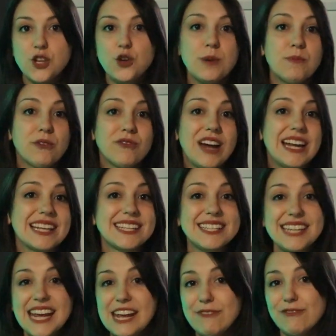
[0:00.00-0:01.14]
you can provide a
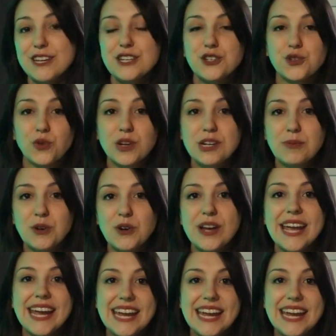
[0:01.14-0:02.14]
safe, enjoyable,